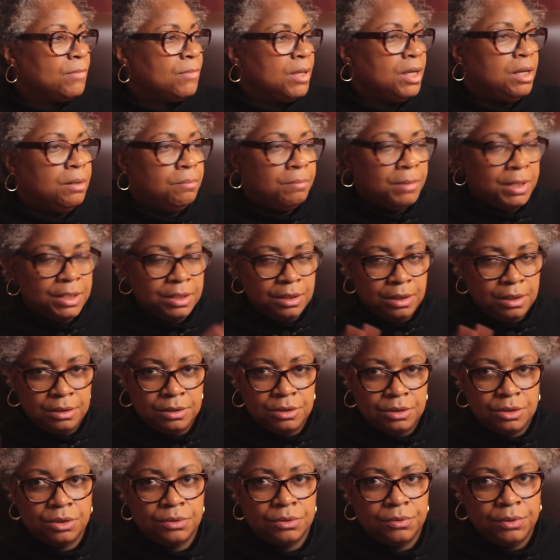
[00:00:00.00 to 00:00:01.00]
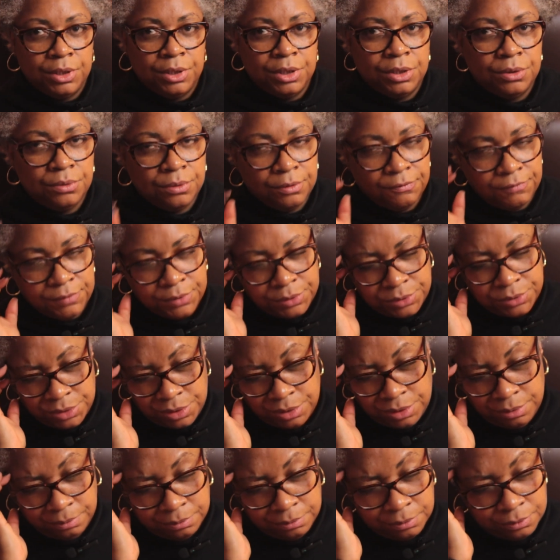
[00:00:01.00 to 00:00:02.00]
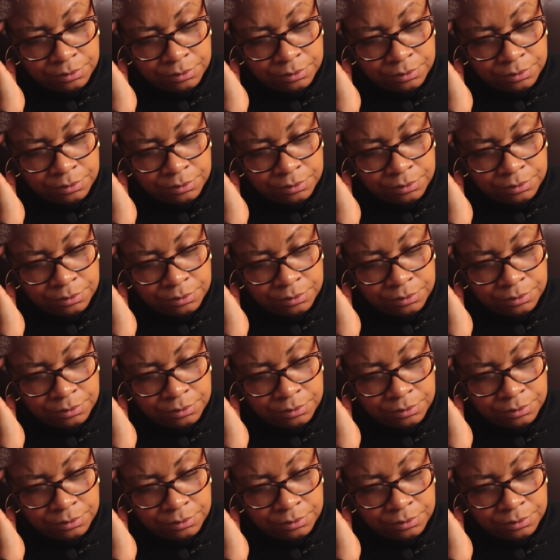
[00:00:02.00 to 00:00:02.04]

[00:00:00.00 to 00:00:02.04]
in my story universe.